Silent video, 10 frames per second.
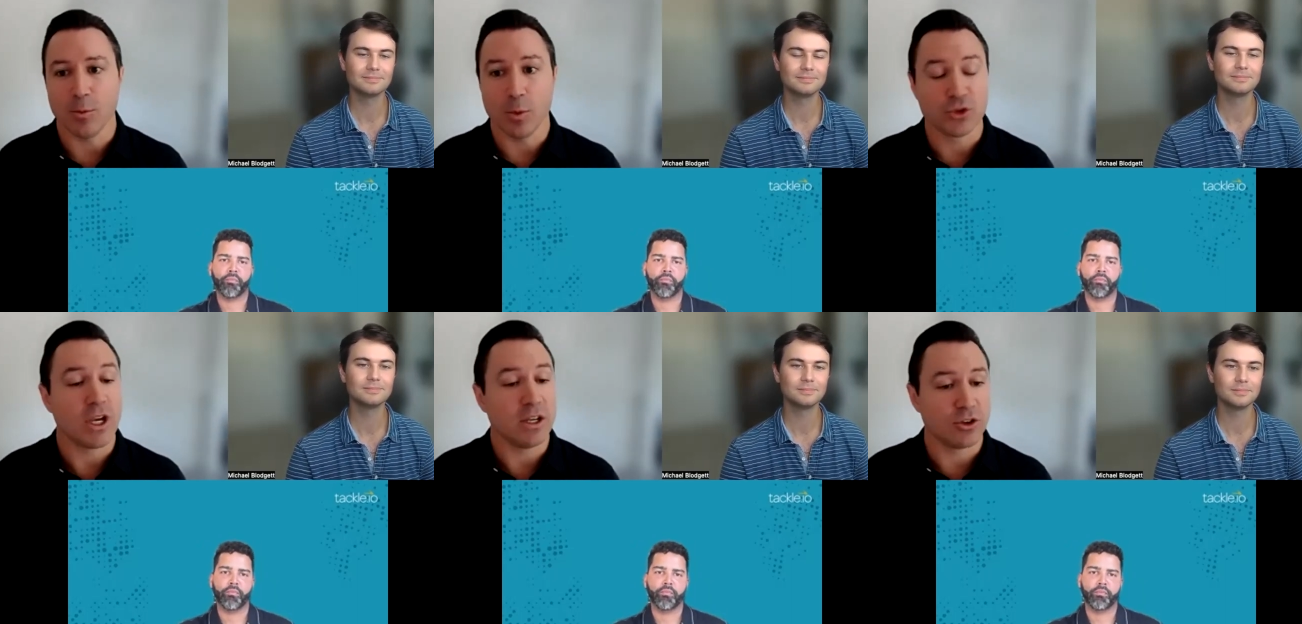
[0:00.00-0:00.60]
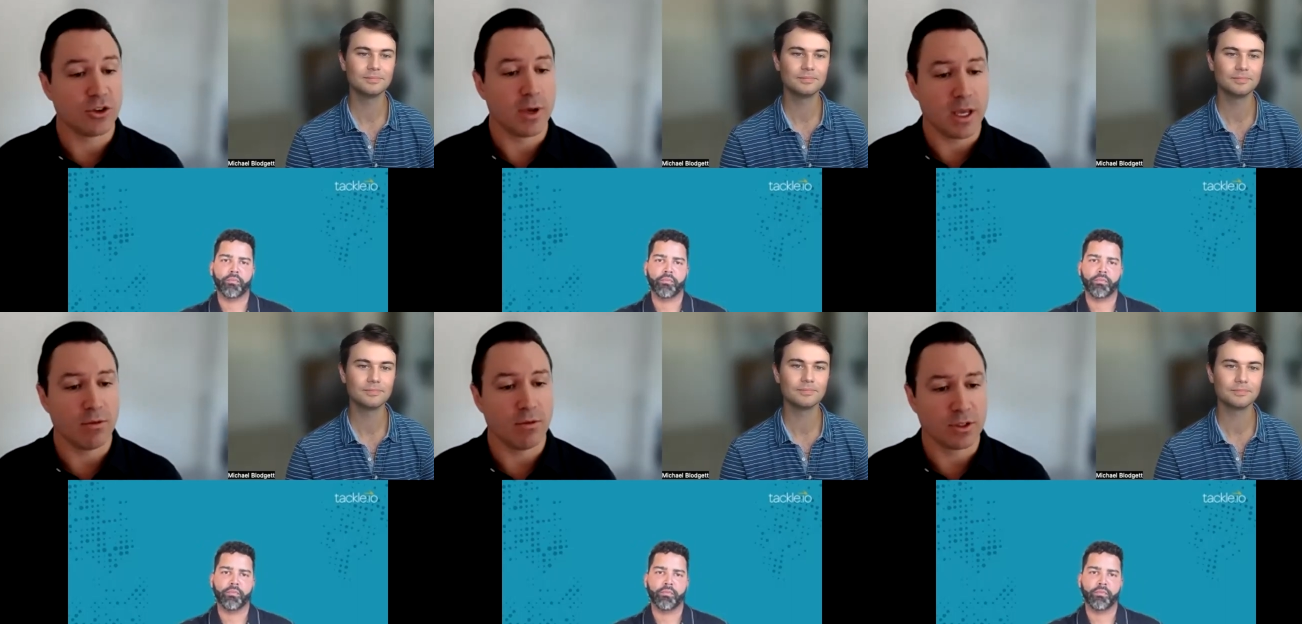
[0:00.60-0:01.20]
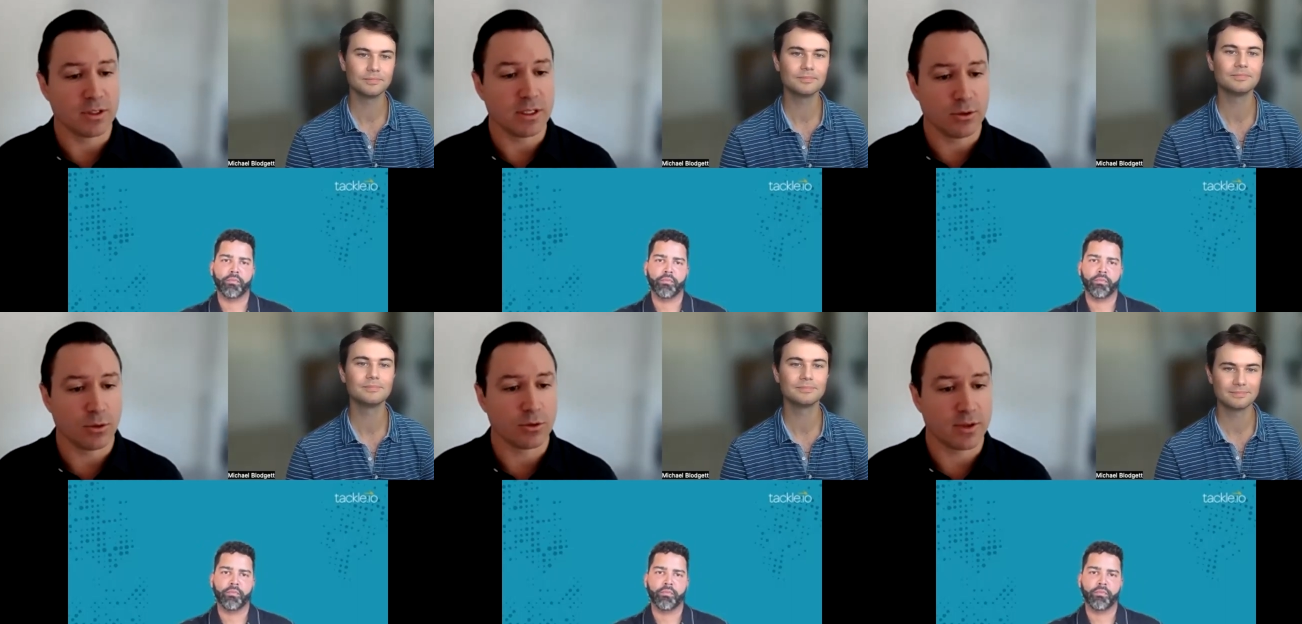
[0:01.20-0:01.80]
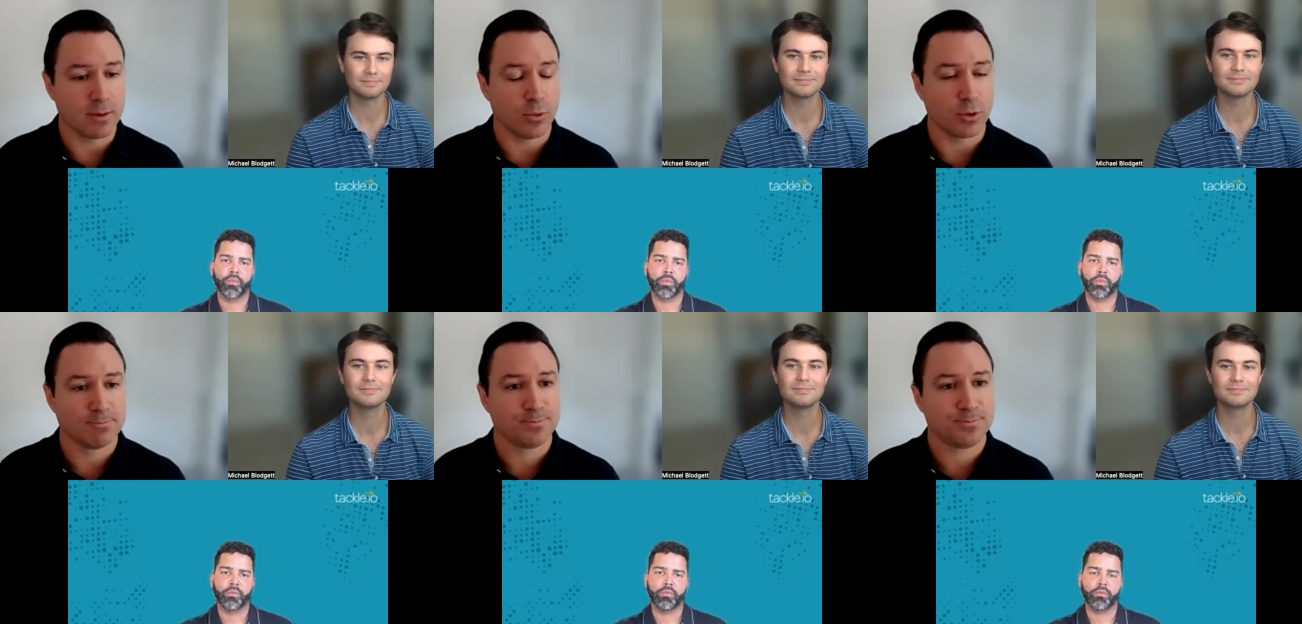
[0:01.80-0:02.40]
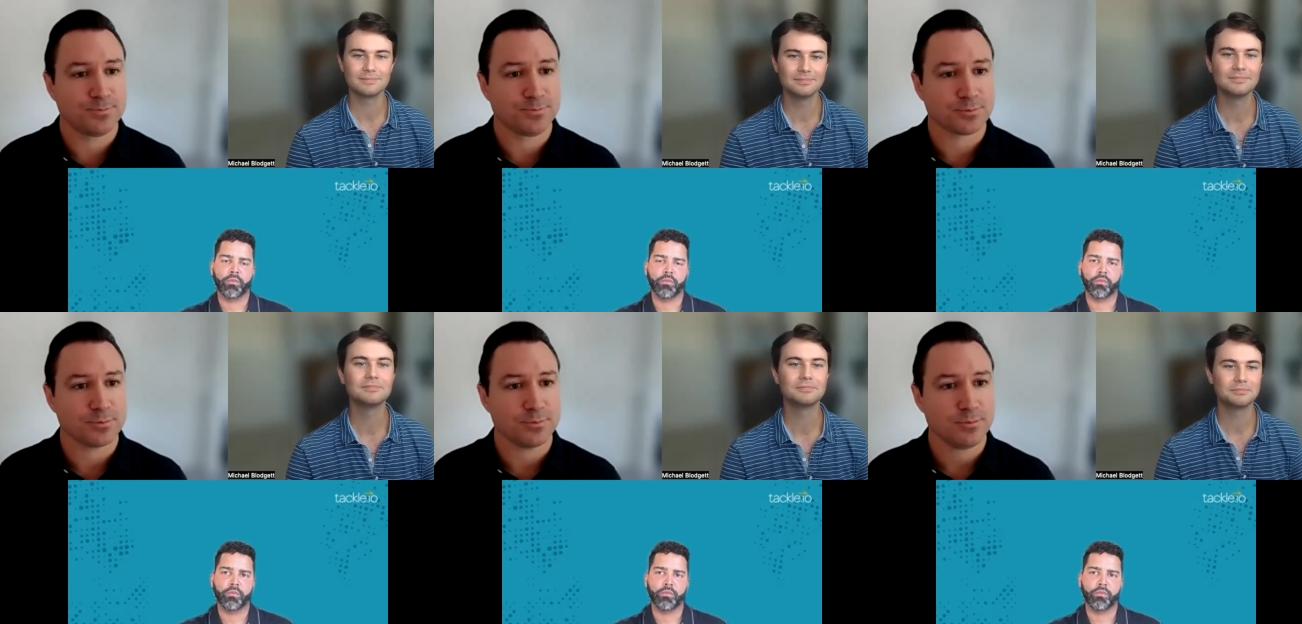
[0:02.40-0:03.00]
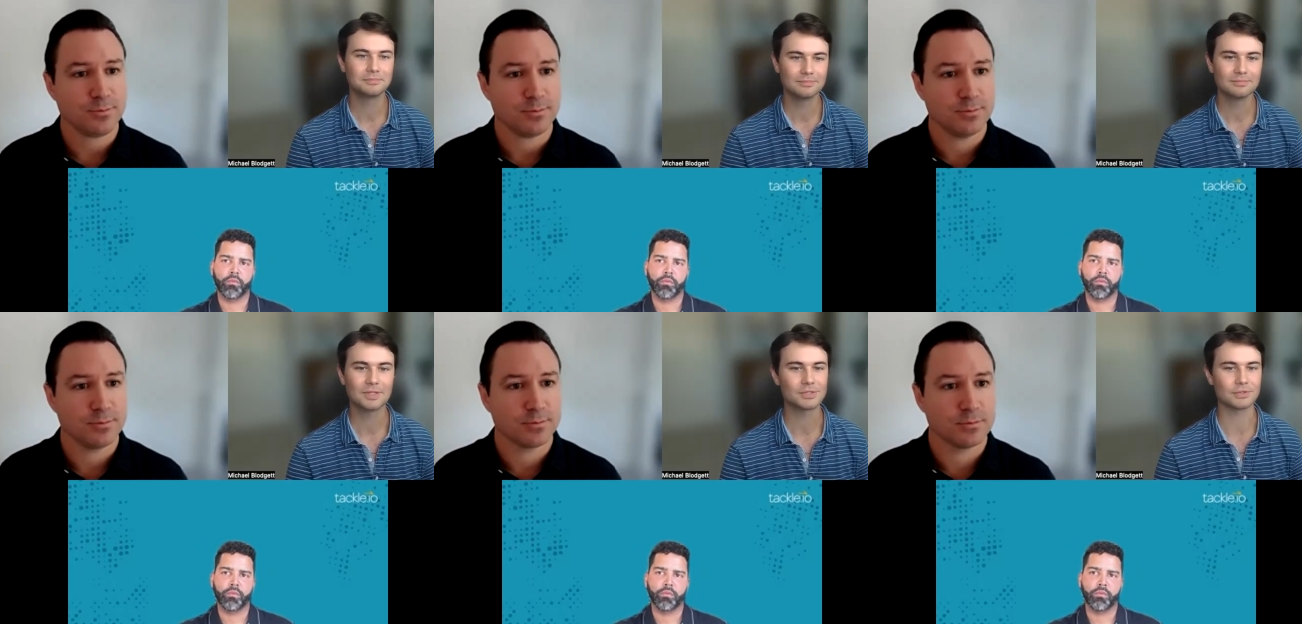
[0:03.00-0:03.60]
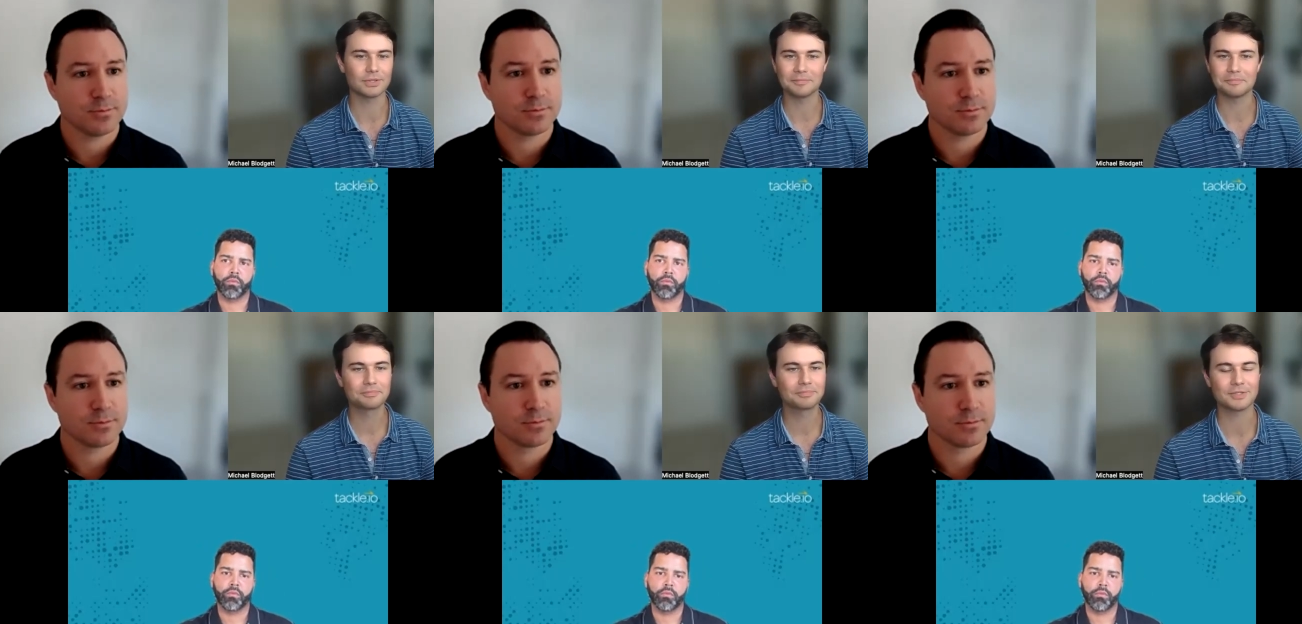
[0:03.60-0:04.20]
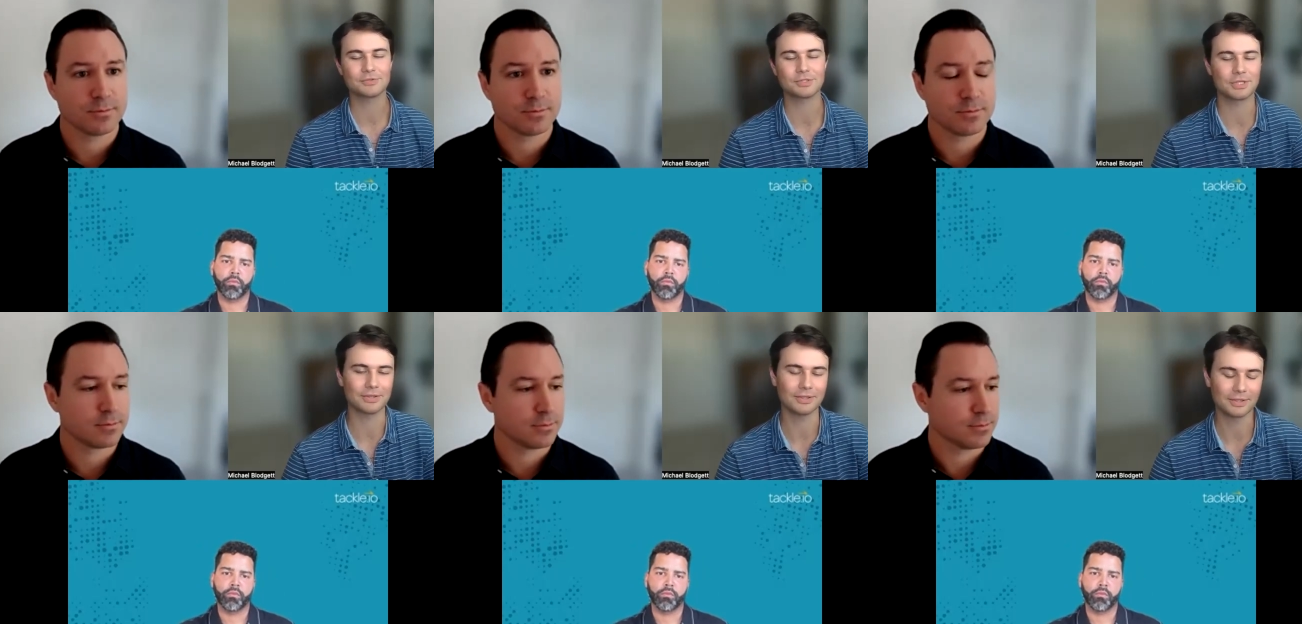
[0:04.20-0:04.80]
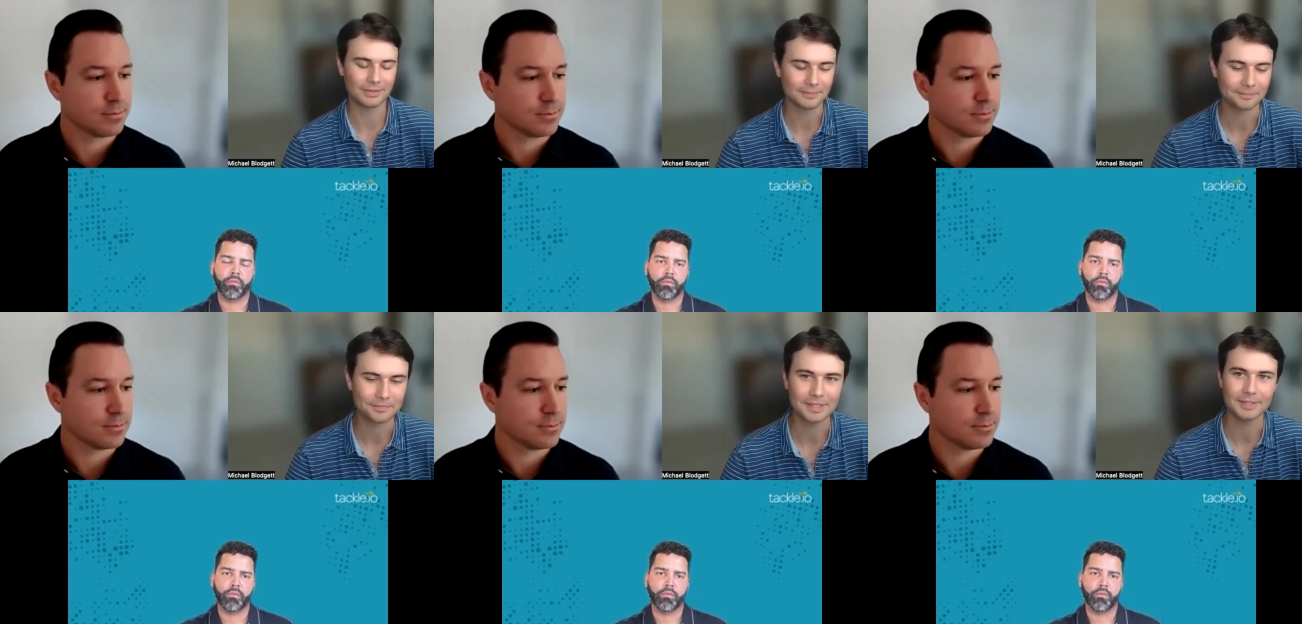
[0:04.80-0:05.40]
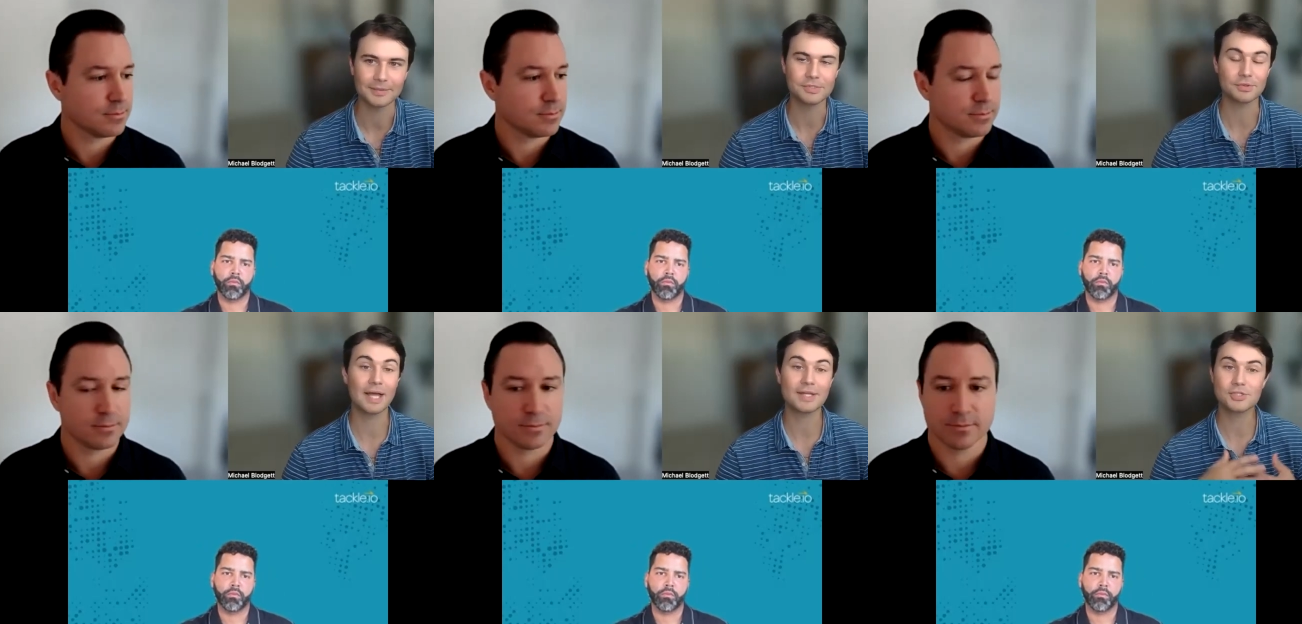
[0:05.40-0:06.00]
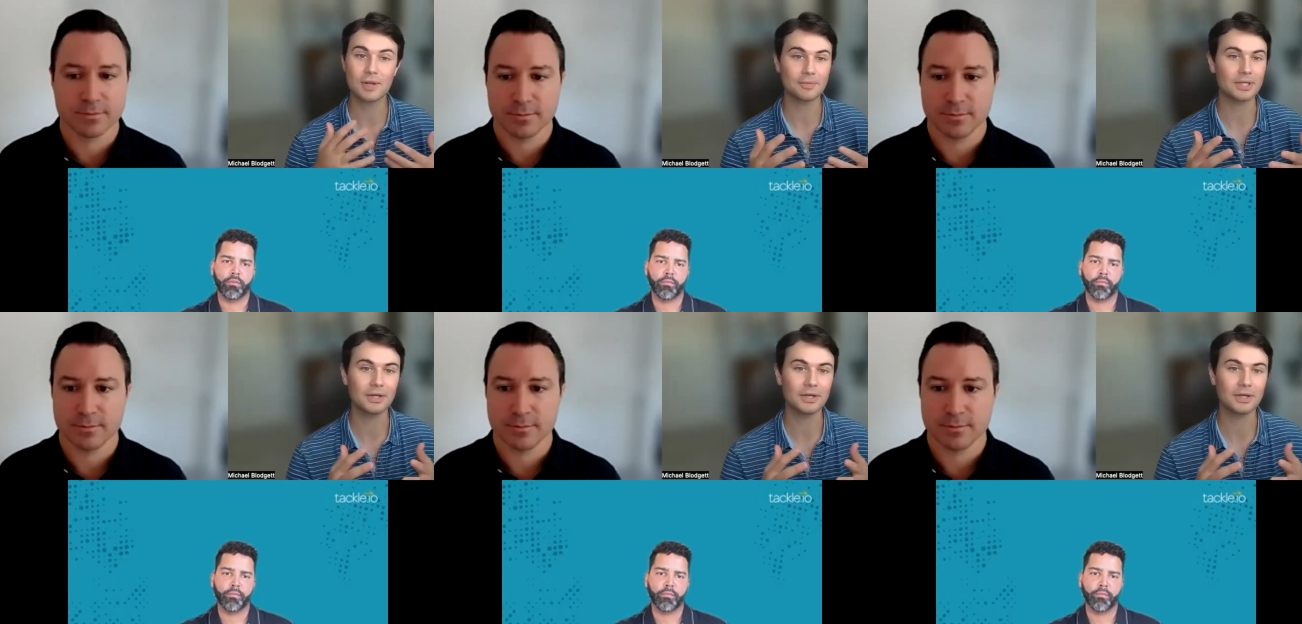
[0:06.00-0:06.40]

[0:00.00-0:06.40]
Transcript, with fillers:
Speaker 1: will change their behavior to lean towards that more.
Speaker 2: That's great. Thanks for sharing, y'all. Um, so last topic